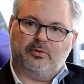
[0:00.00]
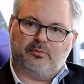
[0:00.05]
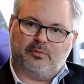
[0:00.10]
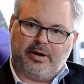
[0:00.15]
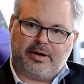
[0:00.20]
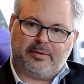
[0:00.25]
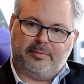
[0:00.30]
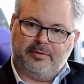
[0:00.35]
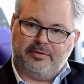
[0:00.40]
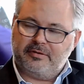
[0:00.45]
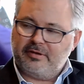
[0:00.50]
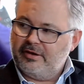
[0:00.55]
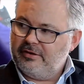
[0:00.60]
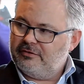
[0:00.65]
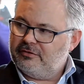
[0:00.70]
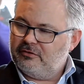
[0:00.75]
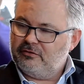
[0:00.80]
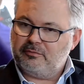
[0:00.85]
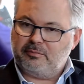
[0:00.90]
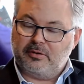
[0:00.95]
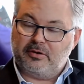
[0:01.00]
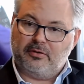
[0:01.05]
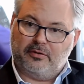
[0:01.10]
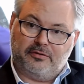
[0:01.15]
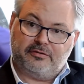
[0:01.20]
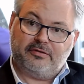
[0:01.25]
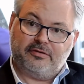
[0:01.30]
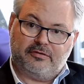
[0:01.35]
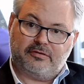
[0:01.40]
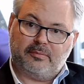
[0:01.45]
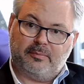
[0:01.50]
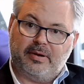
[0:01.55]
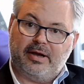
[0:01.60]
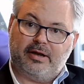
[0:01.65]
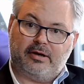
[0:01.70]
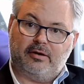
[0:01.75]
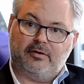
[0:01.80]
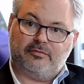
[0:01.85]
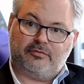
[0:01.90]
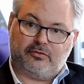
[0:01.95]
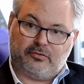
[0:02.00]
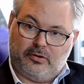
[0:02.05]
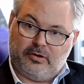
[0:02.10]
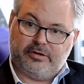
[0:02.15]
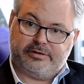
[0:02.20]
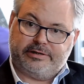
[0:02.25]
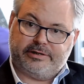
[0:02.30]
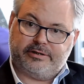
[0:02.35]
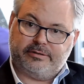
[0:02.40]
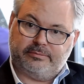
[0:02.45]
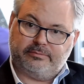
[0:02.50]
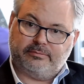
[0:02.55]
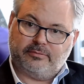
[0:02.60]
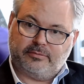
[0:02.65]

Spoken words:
recommendations because it's a matter of trust.